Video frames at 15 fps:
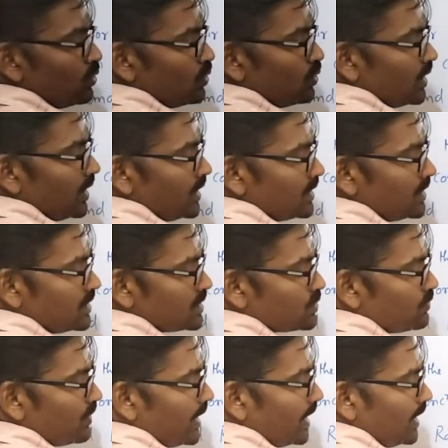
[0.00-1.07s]
only
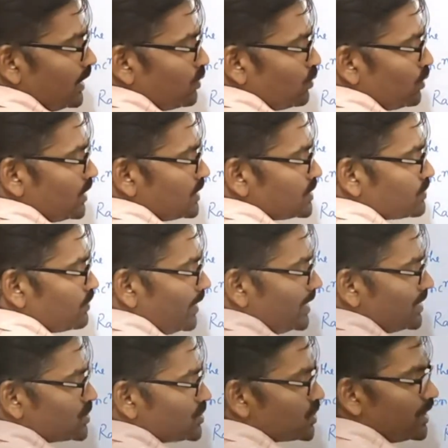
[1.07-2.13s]
this value is
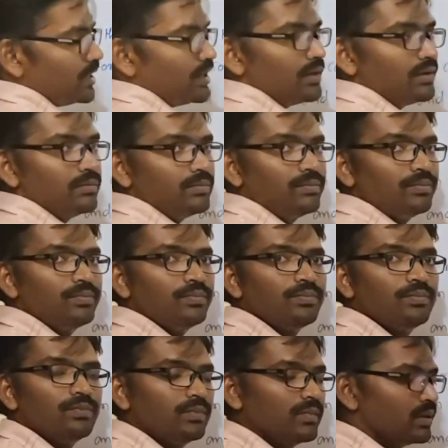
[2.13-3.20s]
mentioned.
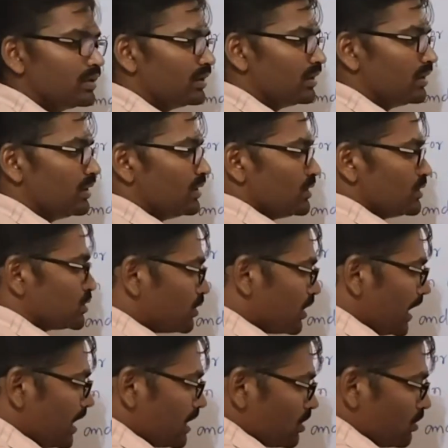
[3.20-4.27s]
So
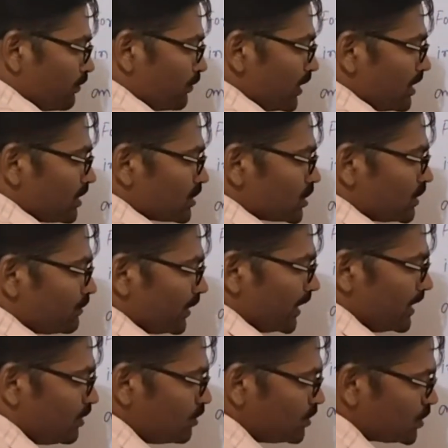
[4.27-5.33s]
rate of reaction
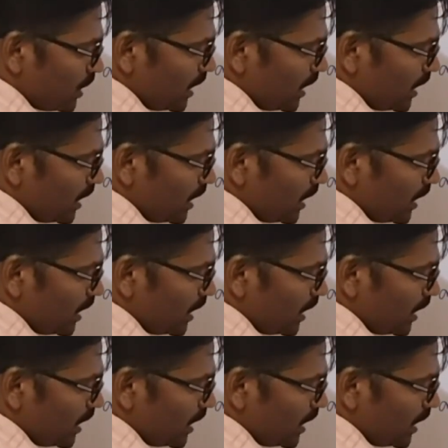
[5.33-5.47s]
find out